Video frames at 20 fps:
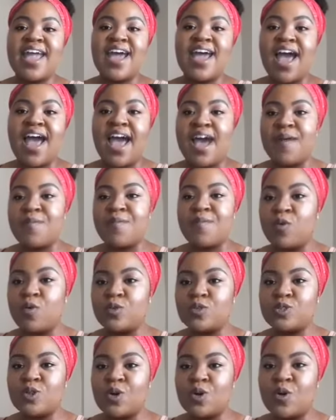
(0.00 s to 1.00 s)
Um,
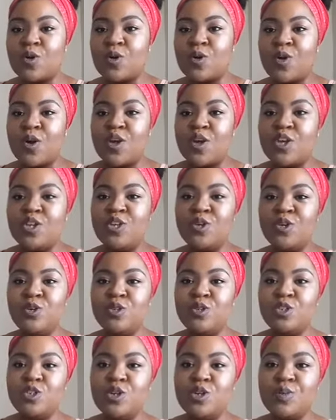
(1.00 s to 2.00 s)
also,
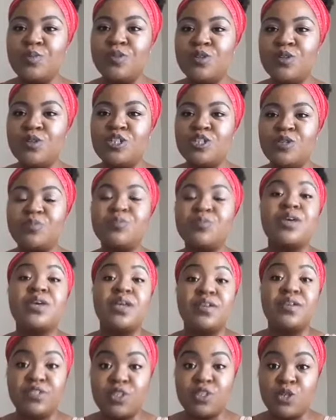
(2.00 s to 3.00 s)
YouTube. YouTube
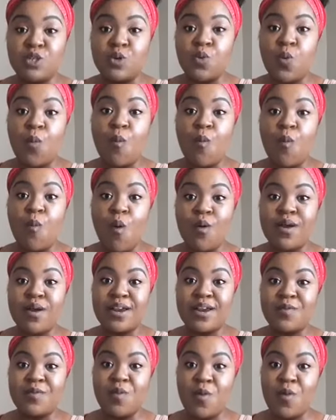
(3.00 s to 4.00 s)
gives you more
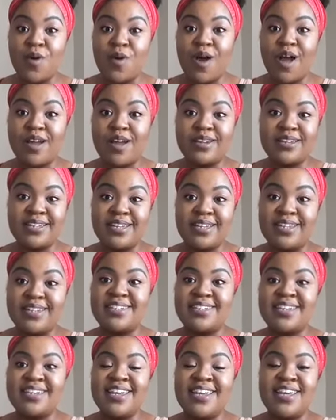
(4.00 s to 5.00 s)
and more content.
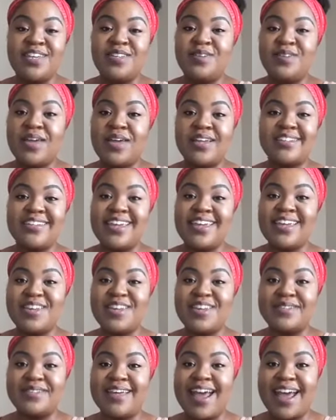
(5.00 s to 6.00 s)
You can take
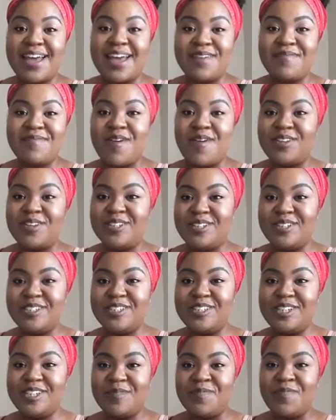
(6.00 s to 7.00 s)
your time on
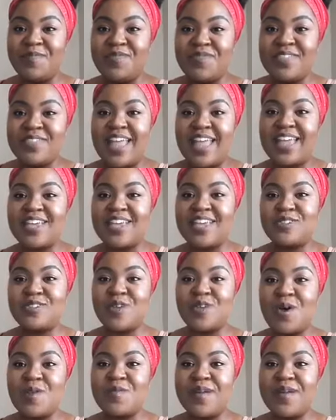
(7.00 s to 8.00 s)
YouTube. Thank you
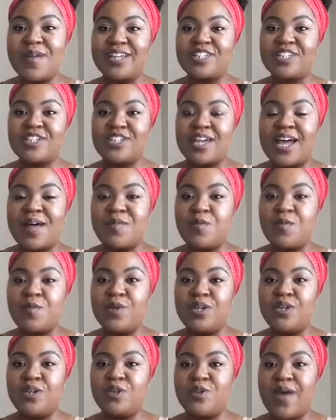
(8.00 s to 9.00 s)
so much. Um,
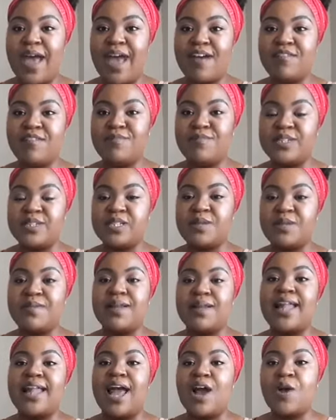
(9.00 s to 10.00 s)
we do have Mr.
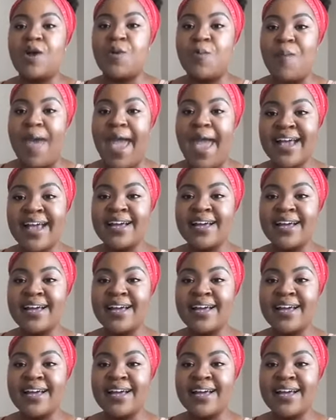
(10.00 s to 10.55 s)
Mahlangu back.